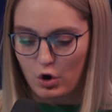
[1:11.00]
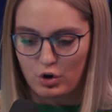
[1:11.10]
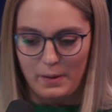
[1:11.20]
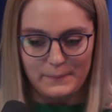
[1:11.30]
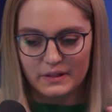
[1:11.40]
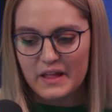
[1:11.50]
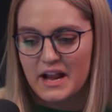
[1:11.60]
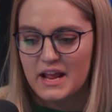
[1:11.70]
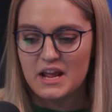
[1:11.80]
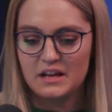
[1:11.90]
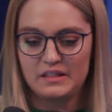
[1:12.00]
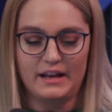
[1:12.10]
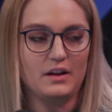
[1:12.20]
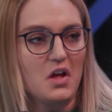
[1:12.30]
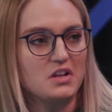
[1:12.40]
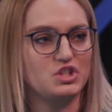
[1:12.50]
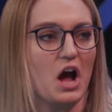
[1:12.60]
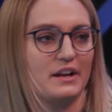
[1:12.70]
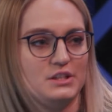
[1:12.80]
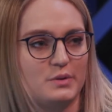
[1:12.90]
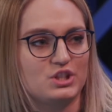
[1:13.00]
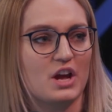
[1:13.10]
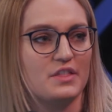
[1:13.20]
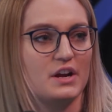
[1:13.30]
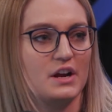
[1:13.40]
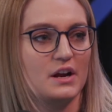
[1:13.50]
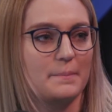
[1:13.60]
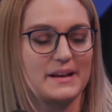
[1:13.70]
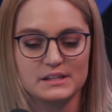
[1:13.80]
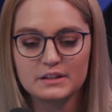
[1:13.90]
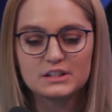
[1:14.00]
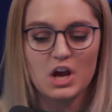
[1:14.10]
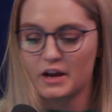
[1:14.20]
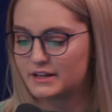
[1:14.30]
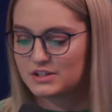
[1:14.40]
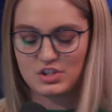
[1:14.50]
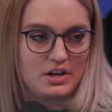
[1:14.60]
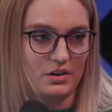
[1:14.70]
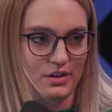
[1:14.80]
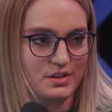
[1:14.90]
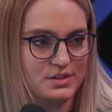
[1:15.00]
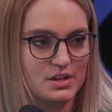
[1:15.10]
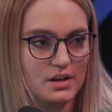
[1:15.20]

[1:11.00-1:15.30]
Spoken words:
complaining, like talking to each other, basically talking in circles.